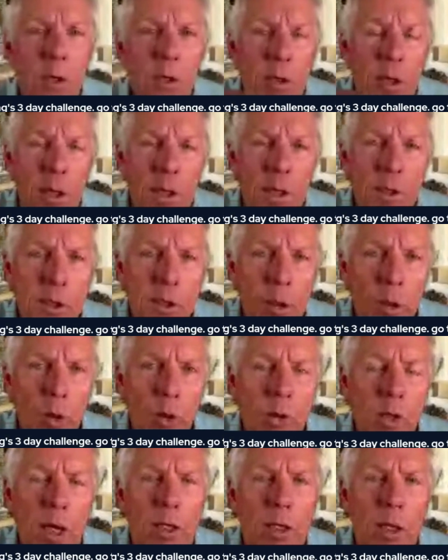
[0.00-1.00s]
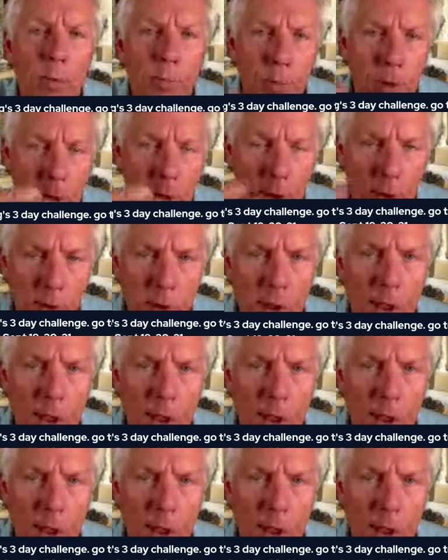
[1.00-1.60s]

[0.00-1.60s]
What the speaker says: they can still sign up because